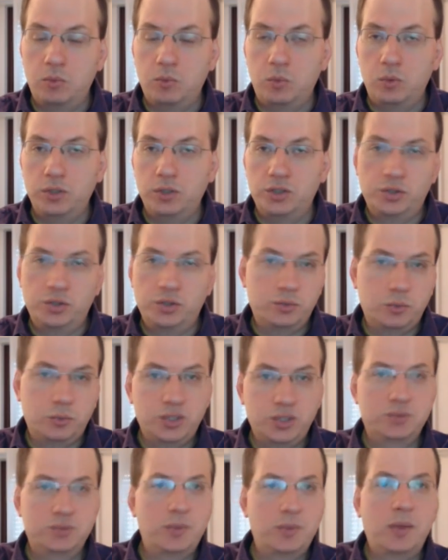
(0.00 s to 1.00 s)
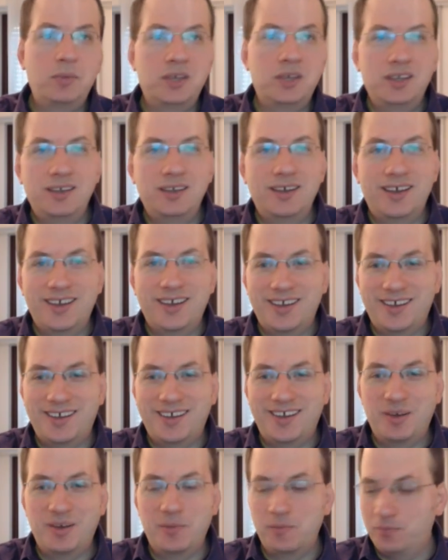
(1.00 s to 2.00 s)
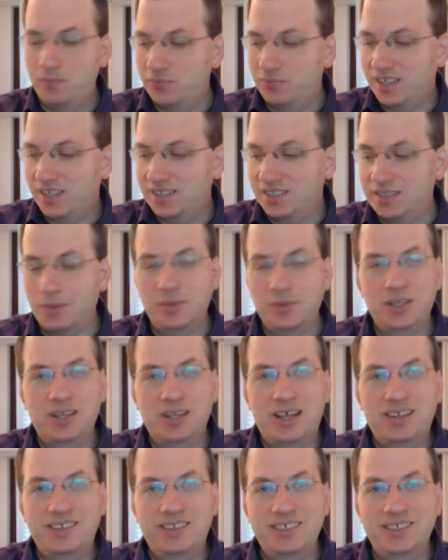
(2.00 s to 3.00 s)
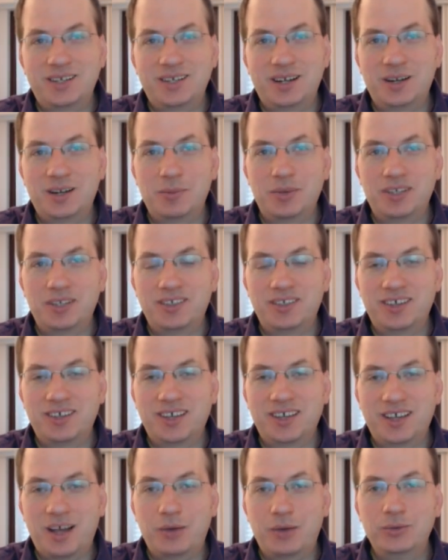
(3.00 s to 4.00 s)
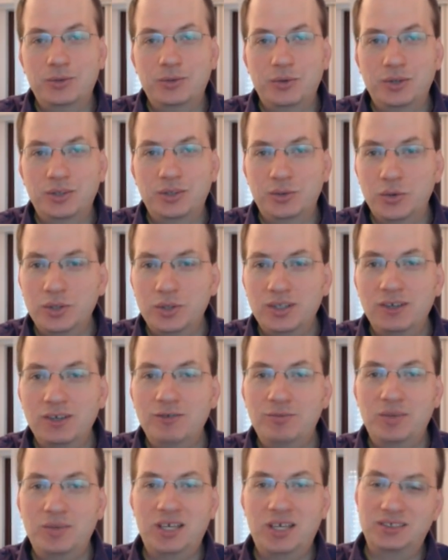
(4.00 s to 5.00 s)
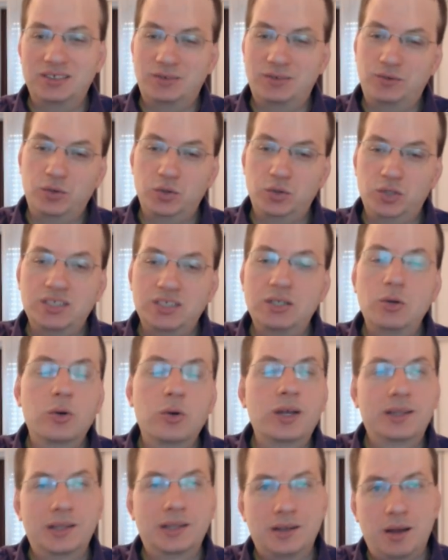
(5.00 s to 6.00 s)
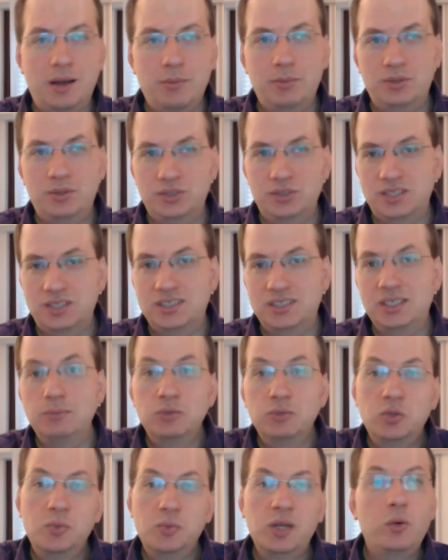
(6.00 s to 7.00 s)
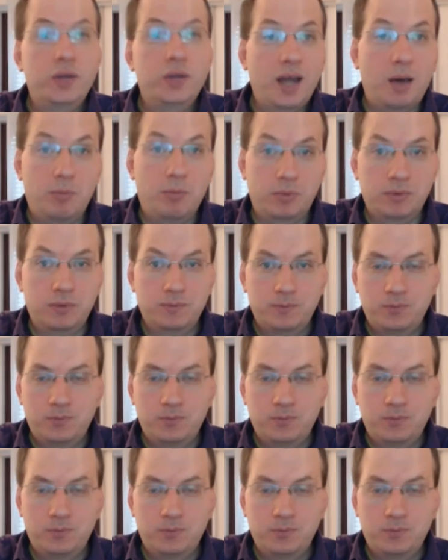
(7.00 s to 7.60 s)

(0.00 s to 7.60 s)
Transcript: which is maybe something that is a little bit counterintuitive, because if you just look at the numbers, it seems to be going up.